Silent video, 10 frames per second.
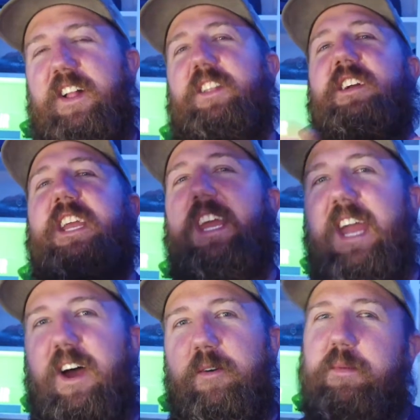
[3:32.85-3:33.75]
looking
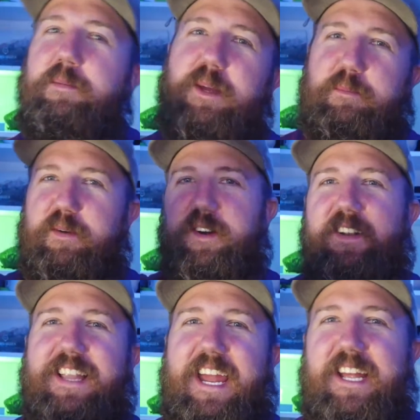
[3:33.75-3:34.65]
out, maybe a
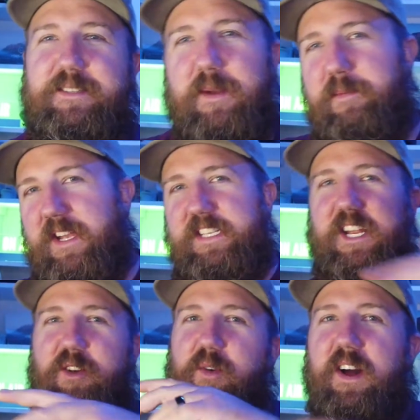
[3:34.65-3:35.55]
bird lands, maybe a
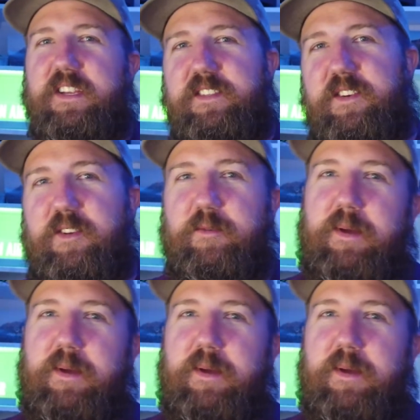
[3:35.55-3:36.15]
deer walks through,